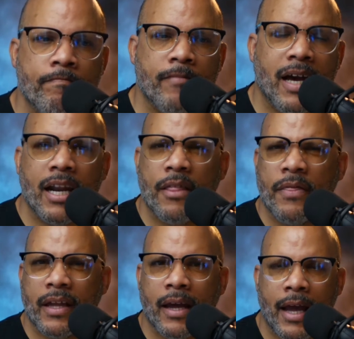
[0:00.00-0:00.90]
I didn't
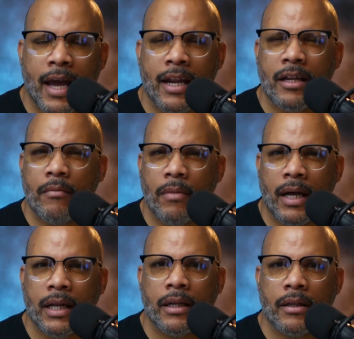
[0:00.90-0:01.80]
think I had
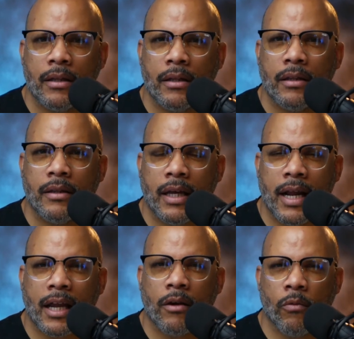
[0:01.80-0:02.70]
anybody that
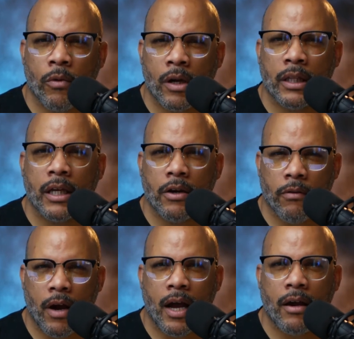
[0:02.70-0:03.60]
I can really
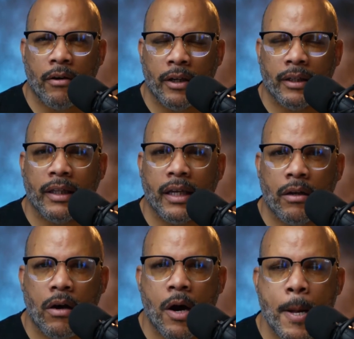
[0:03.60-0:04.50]
cry on and lean
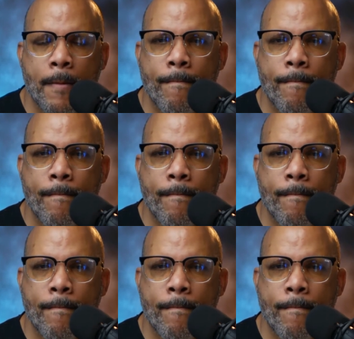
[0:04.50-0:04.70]
on